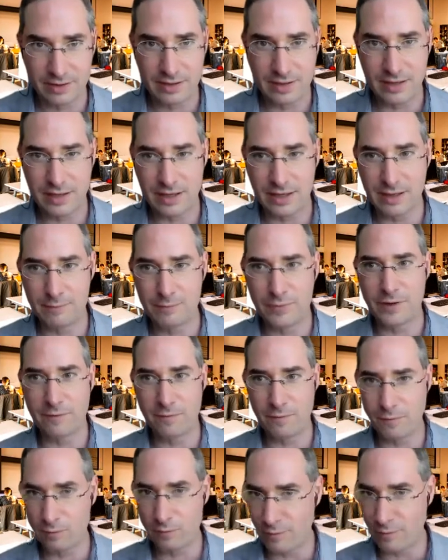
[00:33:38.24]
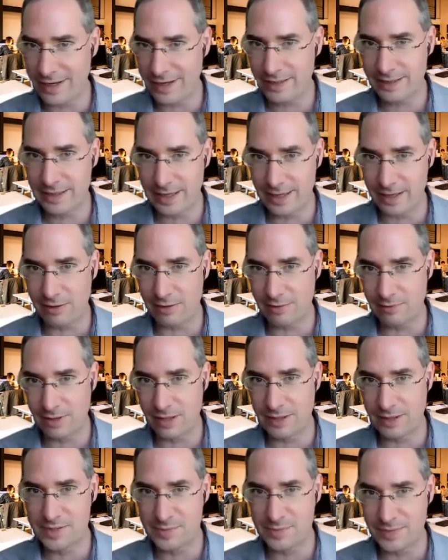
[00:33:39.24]
But right now,
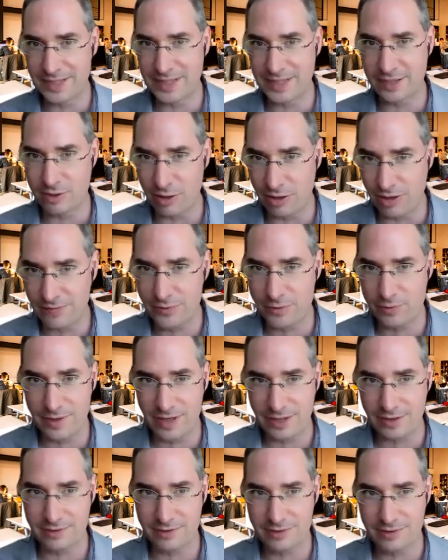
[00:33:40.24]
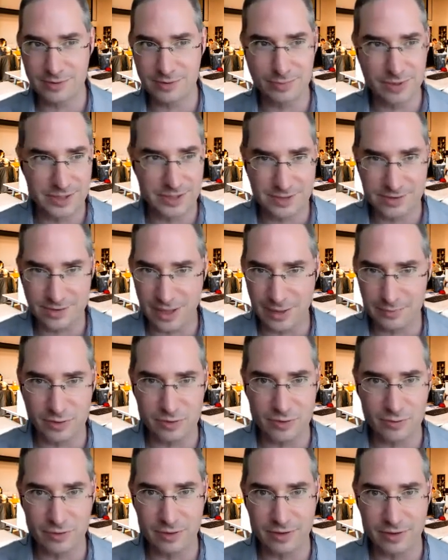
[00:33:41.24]
I'm speaking off the record, so please stop
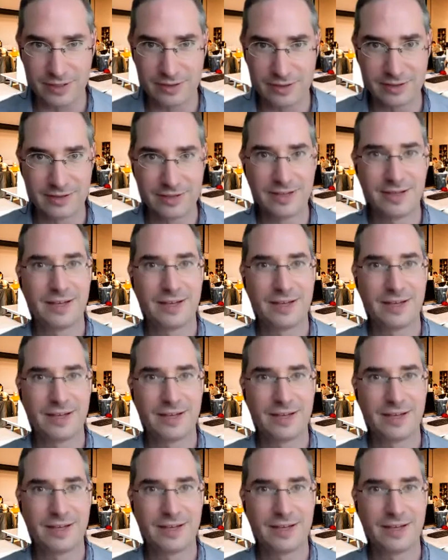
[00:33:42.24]
recording,